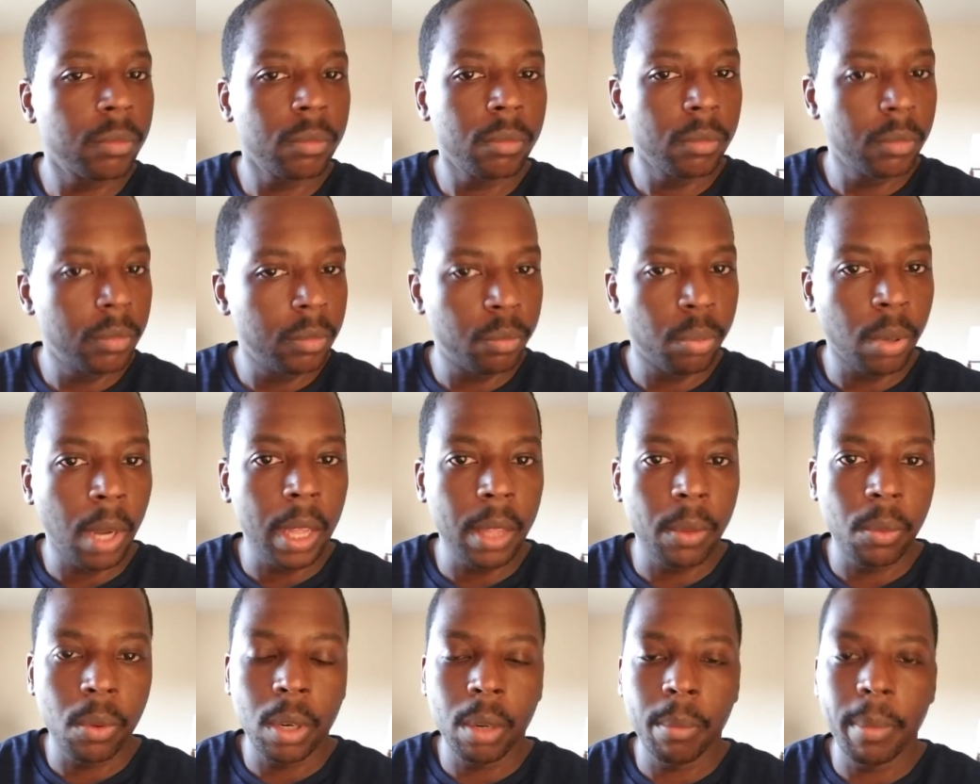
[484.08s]
you probably
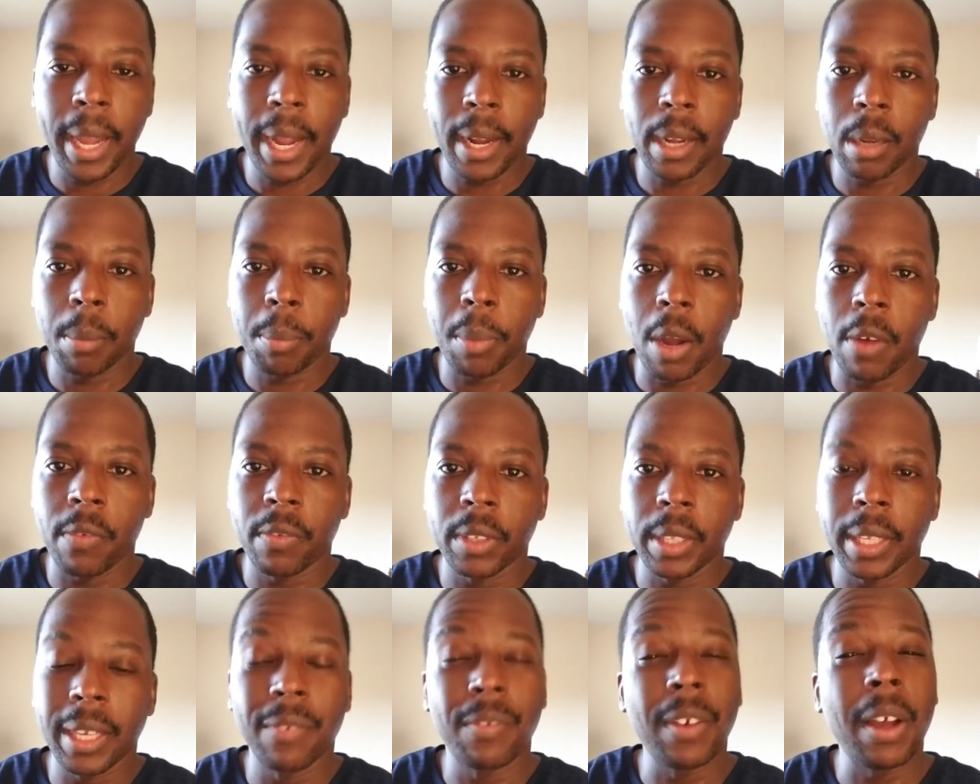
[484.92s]
want to back up off of
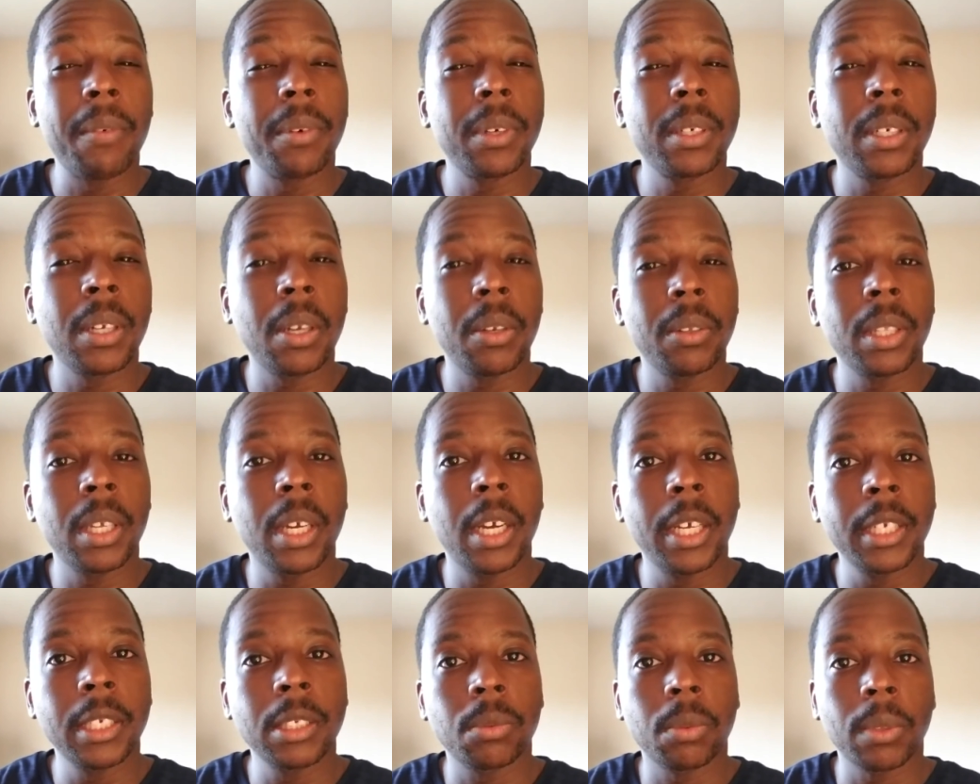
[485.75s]
that. If I would have known the
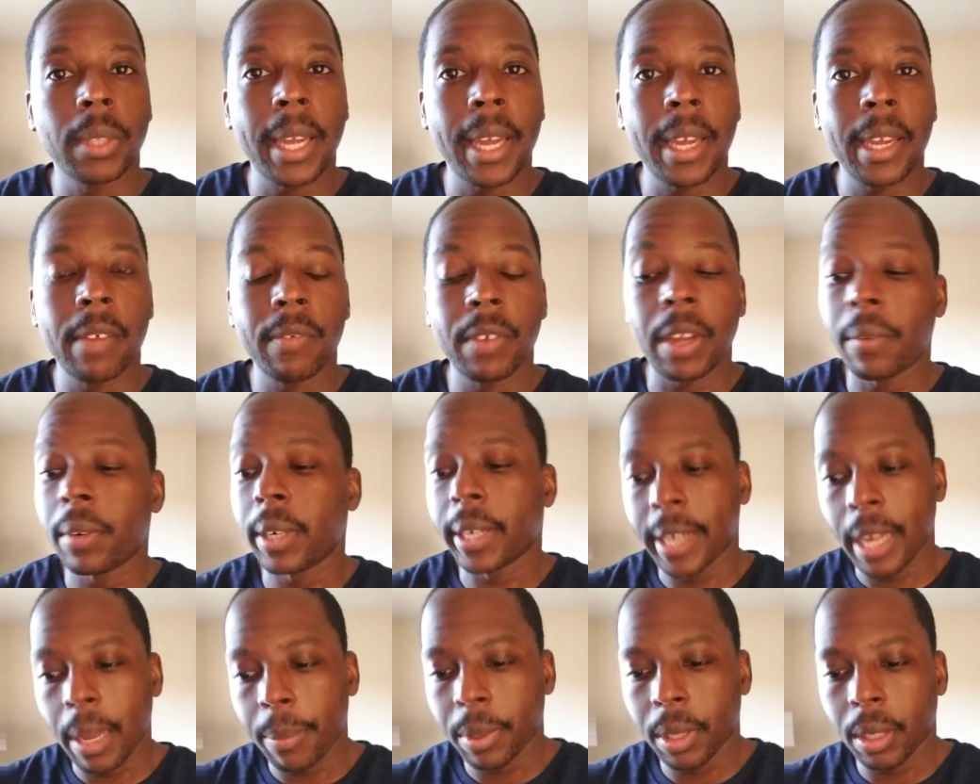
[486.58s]
onions were that heavy, I would have
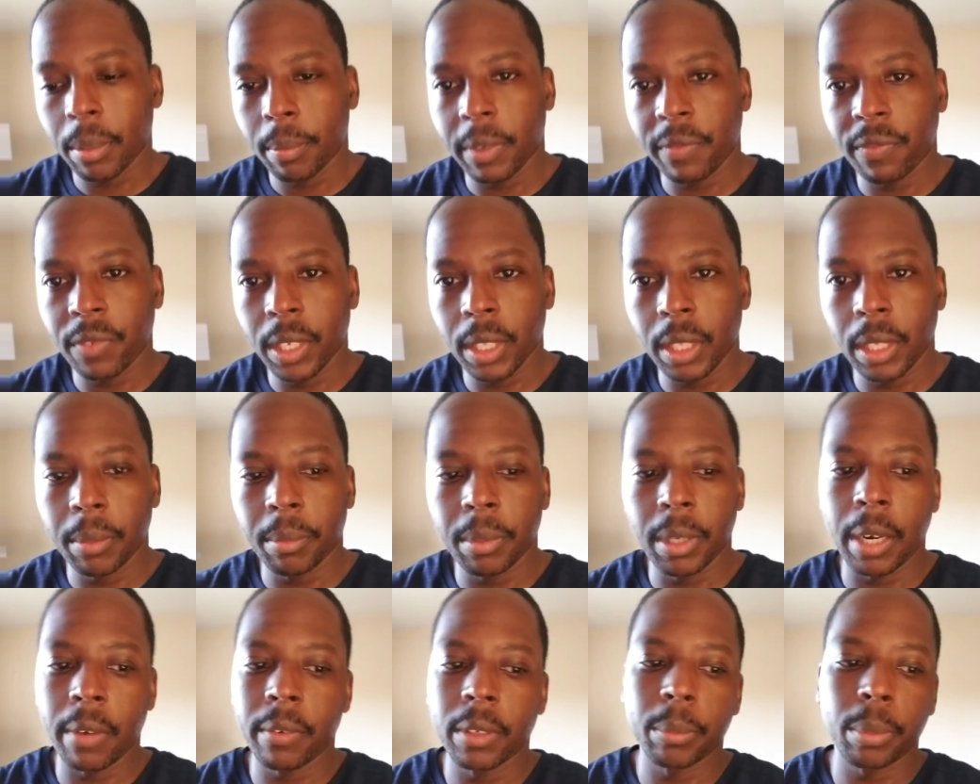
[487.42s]
kept it in my Philly, but
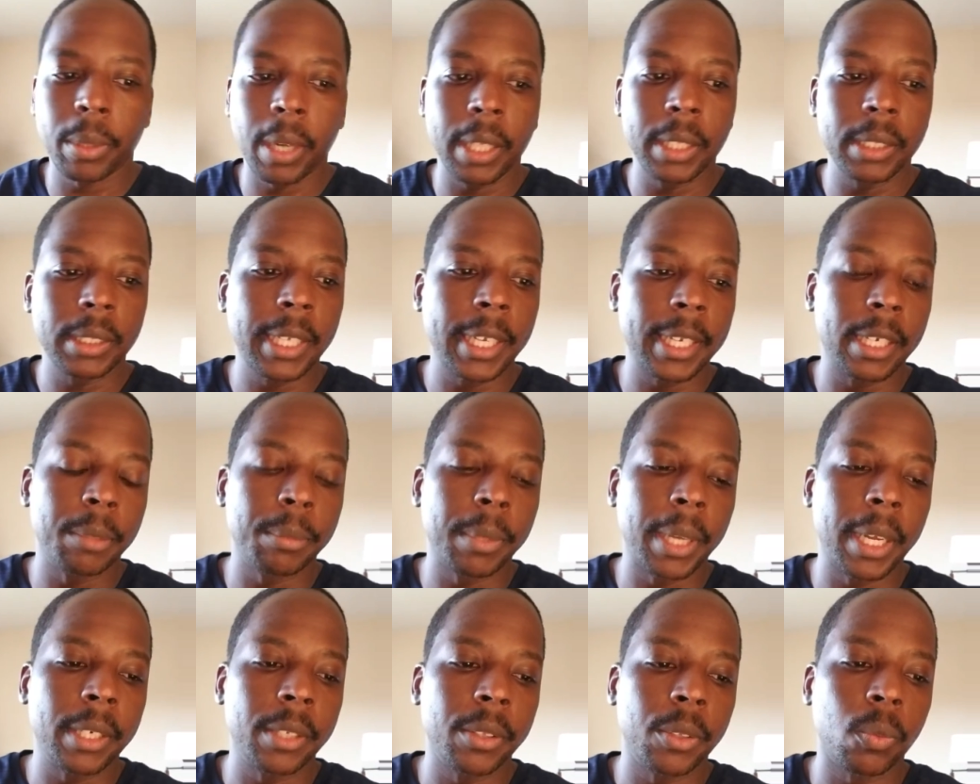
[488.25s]
I would have probably taken them
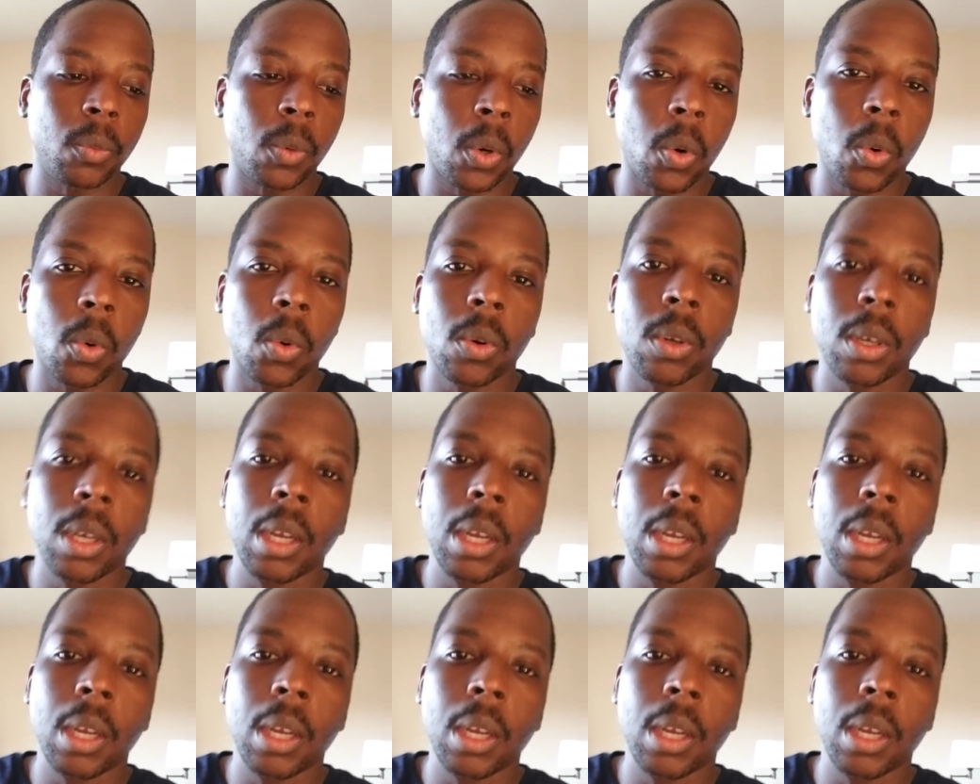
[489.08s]
out of the roll.